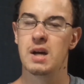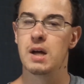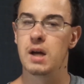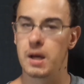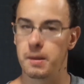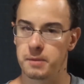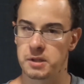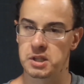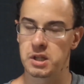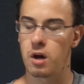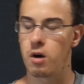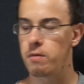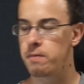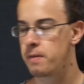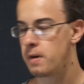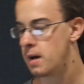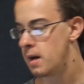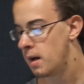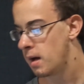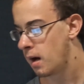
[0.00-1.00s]

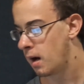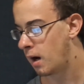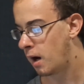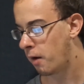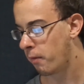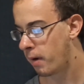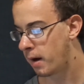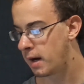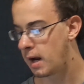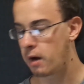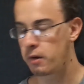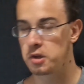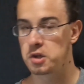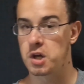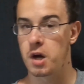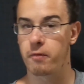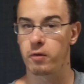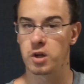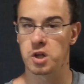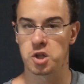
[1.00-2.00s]
himself. Uh, right now he's
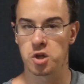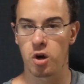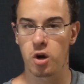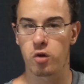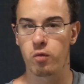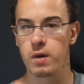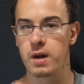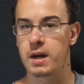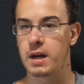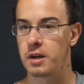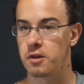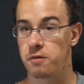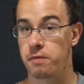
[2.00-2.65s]
covering Shark Week, and it's